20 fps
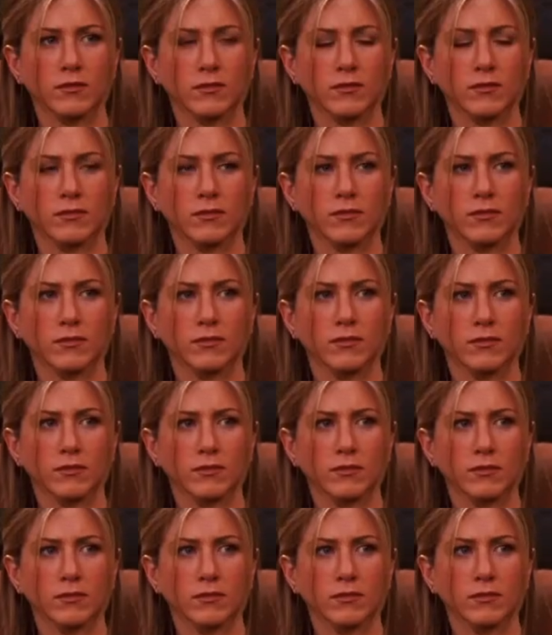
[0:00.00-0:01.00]

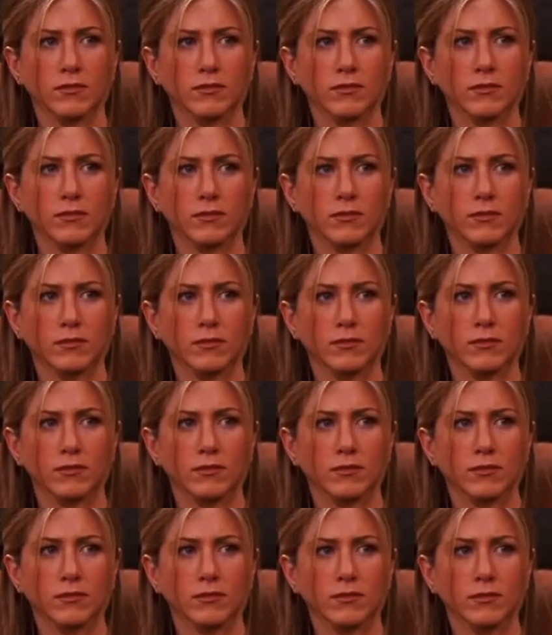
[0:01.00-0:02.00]

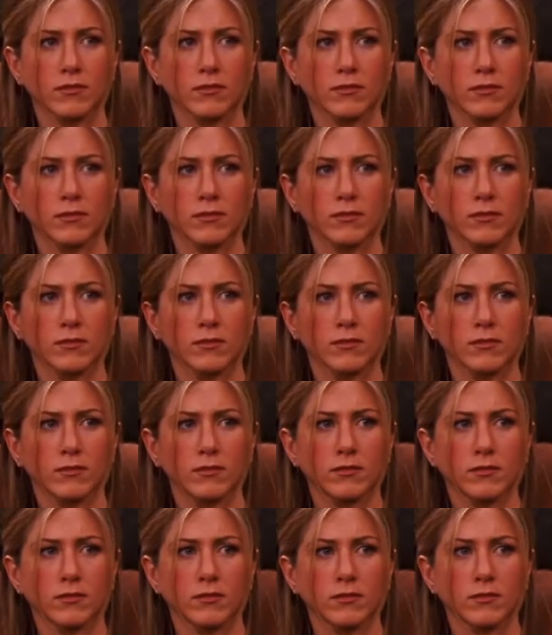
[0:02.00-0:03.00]

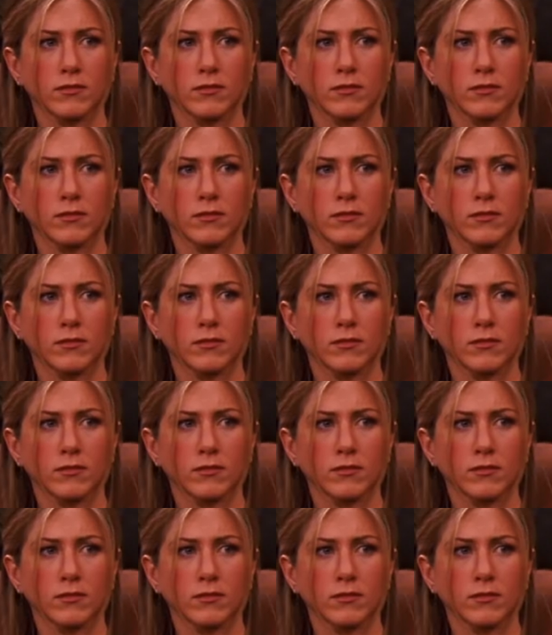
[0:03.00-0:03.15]
[no speech]